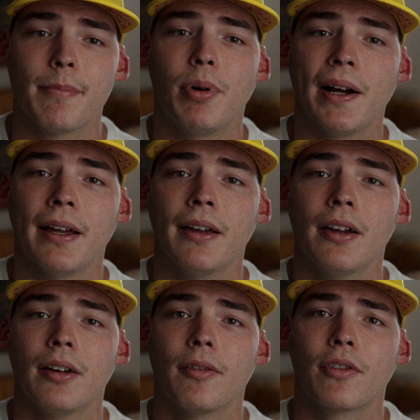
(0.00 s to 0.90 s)
but
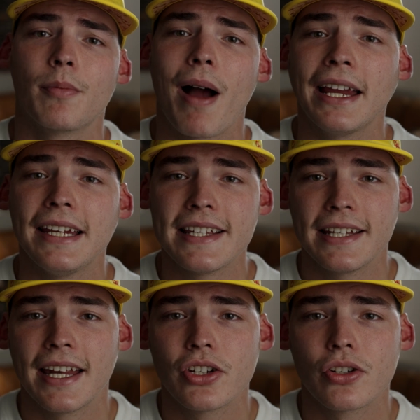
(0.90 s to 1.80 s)
for my
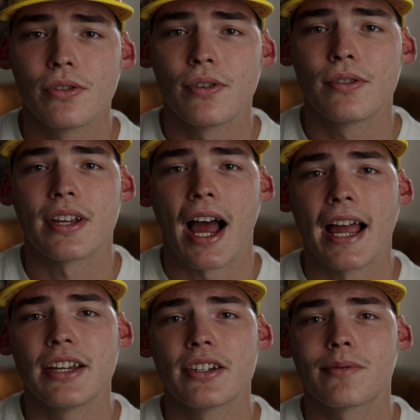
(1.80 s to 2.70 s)
easy day shoes,
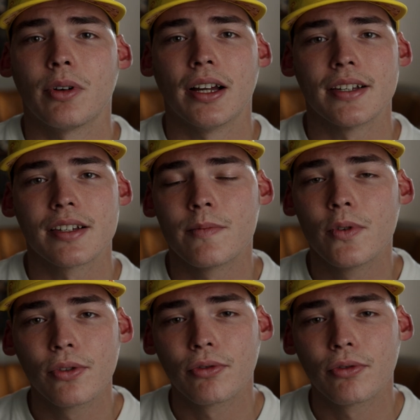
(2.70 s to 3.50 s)
I just want a smooth